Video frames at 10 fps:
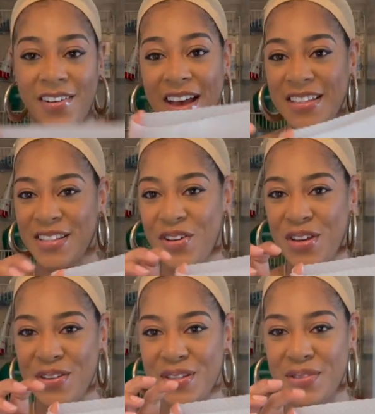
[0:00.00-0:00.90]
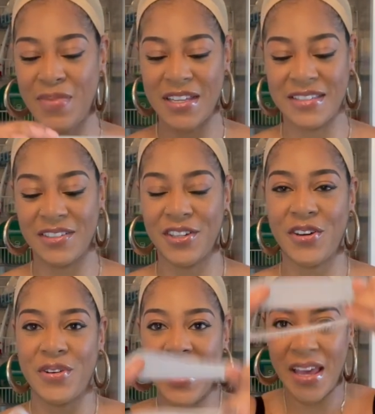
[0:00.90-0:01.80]
Okay, so here is my
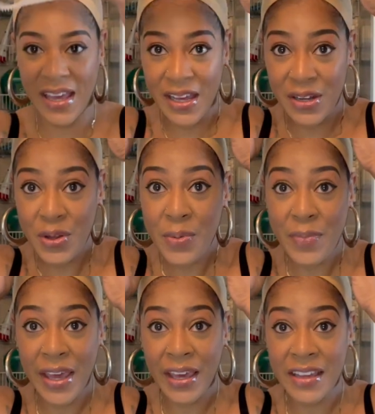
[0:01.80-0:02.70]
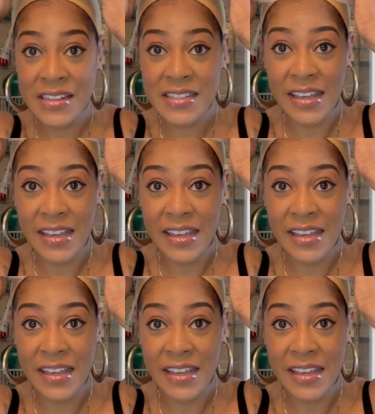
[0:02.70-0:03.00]
silicone headband,